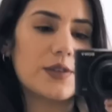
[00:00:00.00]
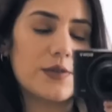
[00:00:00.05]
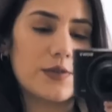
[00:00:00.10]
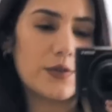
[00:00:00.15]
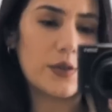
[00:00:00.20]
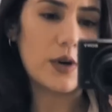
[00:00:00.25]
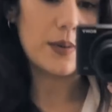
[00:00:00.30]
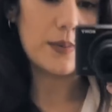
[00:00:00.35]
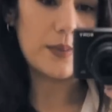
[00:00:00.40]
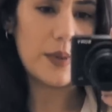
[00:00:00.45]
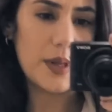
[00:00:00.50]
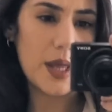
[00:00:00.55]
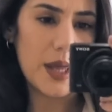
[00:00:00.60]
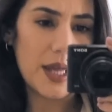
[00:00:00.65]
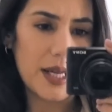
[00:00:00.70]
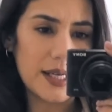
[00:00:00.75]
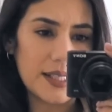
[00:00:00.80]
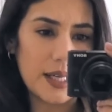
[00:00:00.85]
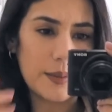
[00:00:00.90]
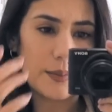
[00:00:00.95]
from the
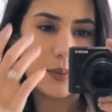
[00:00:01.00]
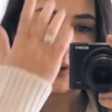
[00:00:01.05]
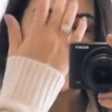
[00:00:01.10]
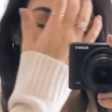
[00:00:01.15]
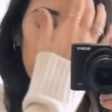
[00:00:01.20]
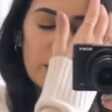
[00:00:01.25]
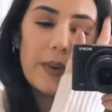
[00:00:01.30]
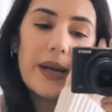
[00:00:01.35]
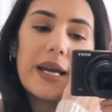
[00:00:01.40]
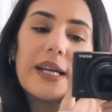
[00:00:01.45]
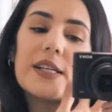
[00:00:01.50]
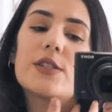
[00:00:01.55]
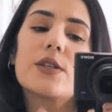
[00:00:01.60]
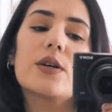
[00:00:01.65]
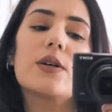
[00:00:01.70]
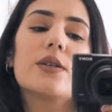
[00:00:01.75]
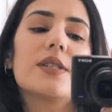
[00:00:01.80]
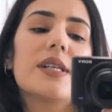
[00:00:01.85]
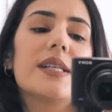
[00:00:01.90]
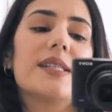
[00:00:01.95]
things I bought from
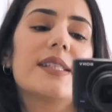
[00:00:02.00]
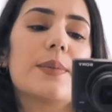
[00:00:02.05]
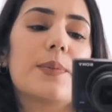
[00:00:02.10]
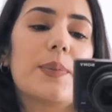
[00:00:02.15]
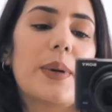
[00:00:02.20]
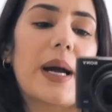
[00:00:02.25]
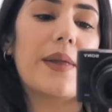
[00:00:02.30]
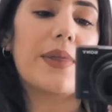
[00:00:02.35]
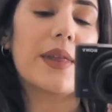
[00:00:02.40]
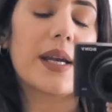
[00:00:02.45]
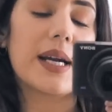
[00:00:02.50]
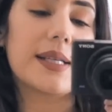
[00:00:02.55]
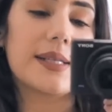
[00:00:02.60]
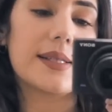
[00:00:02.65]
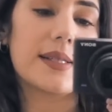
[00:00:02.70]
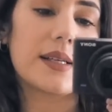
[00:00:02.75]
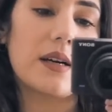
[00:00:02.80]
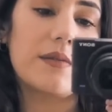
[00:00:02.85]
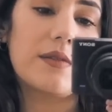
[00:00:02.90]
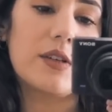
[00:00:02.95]
ASOS. It's a brand that I
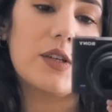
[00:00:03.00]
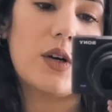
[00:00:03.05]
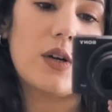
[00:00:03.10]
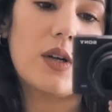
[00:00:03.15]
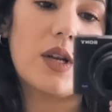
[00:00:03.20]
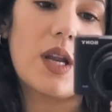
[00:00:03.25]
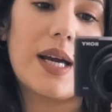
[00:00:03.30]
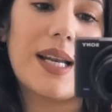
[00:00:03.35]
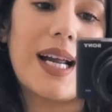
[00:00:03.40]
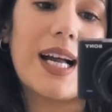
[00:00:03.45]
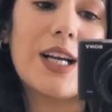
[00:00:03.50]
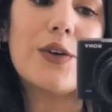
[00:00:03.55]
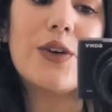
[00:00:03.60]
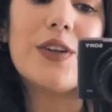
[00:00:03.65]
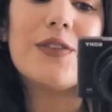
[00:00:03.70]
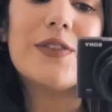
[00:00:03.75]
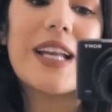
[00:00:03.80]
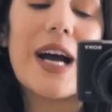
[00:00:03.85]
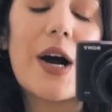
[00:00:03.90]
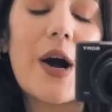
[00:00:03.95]
discovered online. I don't
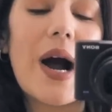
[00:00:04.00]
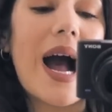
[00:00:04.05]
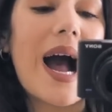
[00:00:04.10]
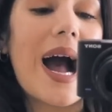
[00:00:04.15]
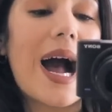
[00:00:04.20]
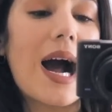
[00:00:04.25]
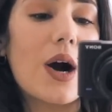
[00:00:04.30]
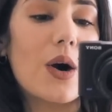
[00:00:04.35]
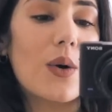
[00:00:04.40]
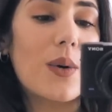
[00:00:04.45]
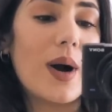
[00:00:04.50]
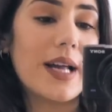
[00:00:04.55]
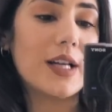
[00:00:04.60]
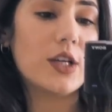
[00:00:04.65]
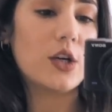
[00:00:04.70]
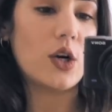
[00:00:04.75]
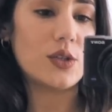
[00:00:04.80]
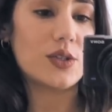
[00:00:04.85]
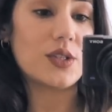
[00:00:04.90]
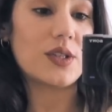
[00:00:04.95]
even know how I
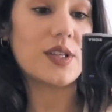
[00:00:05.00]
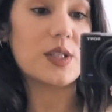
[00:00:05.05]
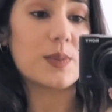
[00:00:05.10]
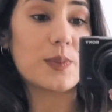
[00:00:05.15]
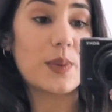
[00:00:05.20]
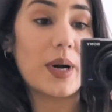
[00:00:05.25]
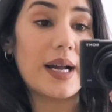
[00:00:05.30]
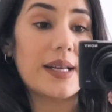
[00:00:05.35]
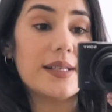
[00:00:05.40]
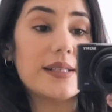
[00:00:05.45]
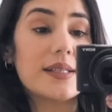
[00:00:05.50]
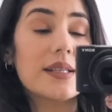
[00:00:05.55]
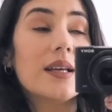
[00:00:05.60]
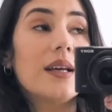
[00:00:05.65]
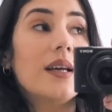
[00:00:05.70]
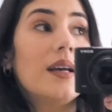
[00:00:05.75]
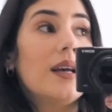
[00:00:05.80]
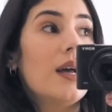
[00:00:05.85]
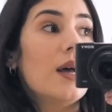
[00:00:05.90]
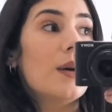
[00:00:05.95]
got to this brand,
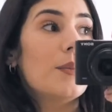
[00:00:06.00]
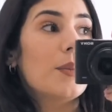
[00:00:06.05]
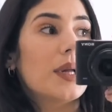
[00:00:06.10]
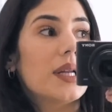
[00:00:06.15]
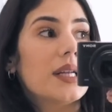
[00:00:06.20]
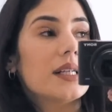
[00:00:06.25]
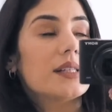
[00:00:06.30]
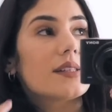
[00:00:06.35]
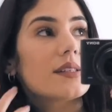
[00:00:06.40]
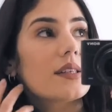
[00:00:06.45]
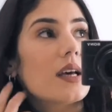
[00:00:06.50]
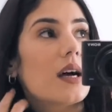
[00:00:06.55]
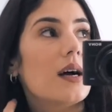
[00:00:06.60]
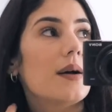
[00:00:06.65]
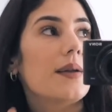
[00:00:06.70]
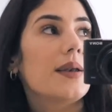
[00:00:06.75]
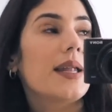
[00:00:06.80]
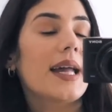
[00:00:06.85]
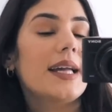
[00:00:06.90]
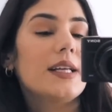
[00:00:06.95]
but it's
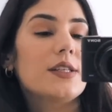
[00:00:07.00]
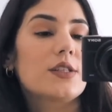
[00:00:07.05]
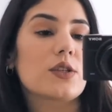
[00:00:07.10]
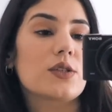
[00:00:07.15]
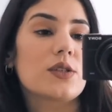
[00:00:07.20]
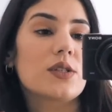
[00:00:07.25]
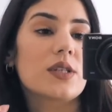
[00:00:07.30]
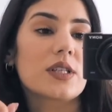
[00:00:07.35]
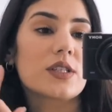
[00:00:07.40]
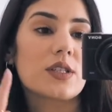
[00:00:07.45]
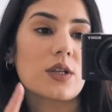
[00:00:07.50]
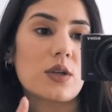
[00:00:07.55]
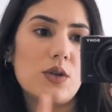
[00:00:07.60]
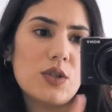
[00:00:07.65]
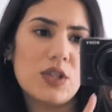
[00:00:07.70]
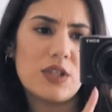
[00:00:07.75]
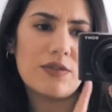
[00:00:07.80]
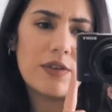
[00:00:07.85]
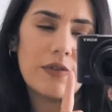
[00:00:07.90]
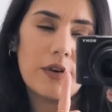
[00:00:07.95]
an ASOS
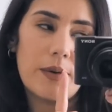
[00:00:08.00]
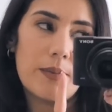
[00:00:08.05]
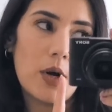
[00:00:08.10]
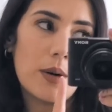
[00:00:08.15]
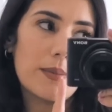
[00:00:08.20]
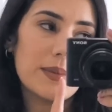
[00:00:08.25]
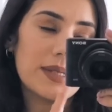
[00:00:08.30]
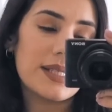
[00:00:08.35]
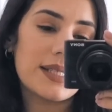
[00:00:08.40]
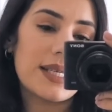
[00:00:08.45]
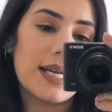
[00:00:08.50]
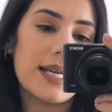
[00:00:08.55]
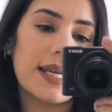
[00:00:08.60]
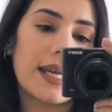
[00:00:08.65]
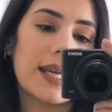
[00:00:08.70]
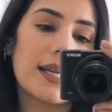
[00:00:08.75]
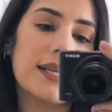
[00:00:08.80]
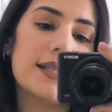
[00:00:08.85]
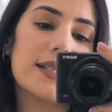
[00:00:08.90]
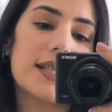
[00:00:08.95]
exclusive if I'm not
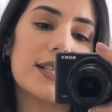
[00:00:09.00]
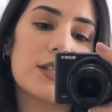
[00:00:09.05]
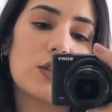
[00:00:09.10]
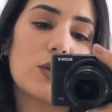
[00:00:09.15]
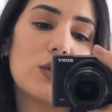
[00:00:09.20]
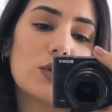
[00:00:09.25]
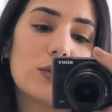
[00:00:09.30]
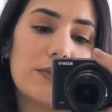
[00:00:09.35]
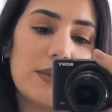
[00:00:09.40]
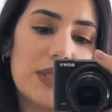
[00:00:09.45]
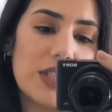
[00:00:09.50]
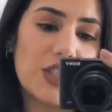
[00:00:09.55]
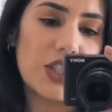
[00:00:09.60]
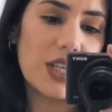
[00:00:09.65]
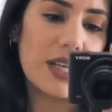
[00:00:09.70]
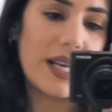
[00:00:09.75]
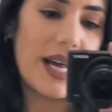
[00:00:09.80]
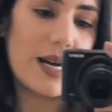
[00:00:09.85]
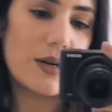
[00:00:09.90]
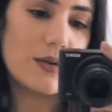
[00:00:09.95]
mistaken. It's called
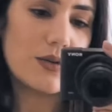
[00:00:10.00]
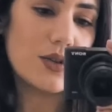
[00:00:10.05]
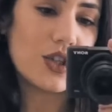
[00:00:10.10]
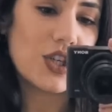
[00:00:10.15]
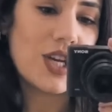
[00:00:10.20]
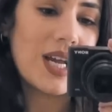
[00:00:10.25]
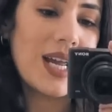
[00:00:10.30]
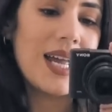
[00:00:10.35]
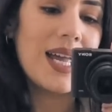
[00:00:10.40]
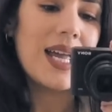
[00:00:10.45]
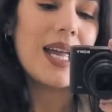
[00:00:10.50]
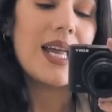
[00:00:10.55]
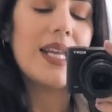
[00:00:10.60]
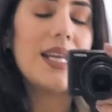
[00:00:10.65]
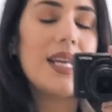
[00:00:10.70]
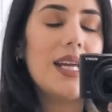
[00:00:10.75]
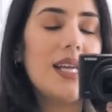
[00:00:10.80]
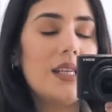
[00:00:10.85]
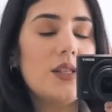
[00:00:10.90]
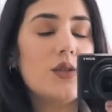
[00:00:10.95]
Misha Lounge.
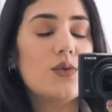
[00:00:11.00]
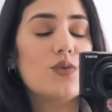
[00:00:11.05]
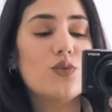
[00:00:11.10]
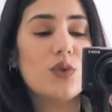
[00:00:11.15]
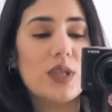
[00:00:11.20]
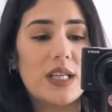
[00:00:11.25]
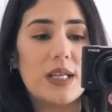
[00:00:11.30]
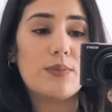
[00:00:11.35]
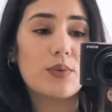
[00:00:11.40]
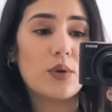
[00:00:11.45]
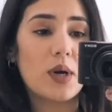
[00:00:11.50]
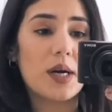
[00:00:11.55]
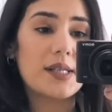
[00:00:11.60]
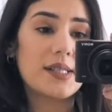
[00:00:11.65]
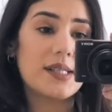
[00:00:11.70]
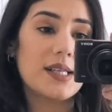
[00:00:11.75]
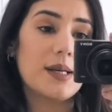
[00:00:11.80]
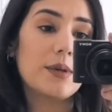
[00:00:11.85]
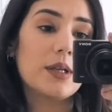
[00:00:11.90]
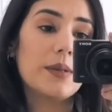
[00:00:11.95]
It is really
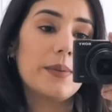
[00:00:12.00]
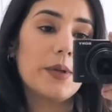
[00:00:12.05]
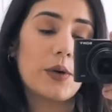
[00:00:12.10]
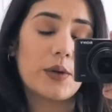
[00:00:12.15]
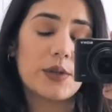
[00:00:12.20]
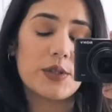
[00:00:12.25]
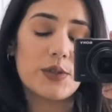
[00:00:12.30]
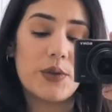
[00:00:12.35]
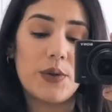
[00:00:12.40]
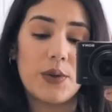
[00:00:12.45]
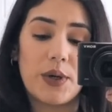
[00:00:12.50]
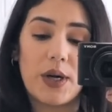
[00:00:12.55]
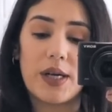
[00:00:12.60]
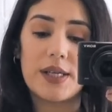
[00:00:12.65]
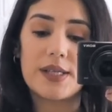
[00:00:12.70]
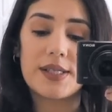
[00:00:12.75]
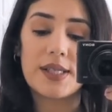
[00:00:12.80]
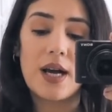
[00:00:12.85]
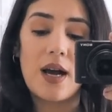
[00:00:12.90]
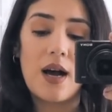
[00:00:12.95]
pricey, I'm gonna be honest with you
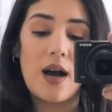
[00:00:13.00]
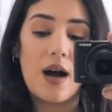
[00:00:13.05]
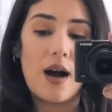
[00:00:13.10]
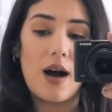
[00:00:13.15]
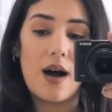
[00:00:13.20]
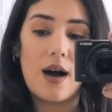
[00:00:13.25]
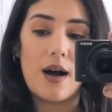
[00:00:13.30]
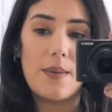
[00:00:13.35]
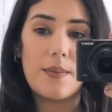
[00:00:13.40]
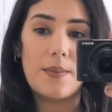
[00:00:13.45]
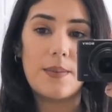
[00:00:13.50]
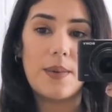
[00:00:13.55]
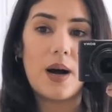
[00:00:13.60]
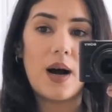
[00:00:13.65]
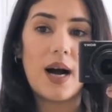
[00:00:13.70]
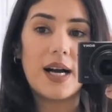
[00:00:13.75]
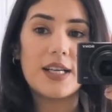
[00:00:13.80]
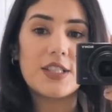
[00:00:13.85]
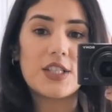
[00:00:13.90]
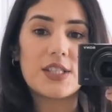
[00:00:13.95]
guys.
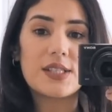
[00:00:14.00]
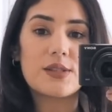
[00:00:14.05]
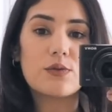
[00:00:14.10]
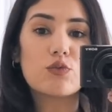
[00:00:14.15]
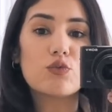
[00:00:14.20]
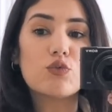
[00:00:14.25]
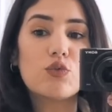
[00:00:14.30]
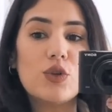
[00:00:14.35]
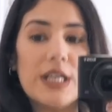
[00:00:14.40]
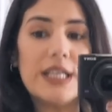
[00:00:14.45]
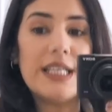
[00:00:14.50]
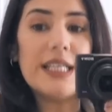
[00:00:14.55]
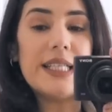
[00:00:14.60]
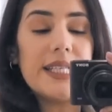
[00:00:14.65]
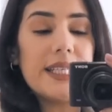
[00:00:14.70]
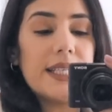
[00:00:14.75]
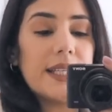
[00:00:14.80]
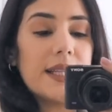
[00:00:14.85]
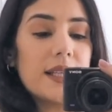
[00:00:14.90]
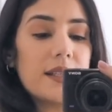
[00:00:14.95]
I just really
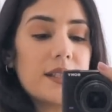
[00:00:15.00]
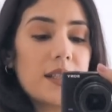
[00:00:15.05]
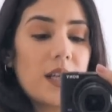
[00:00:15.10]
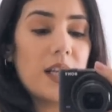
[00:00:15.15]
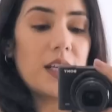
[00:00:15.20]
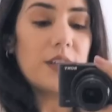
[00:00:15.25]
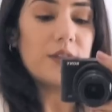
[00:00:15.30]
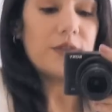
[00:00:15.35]
needed this kind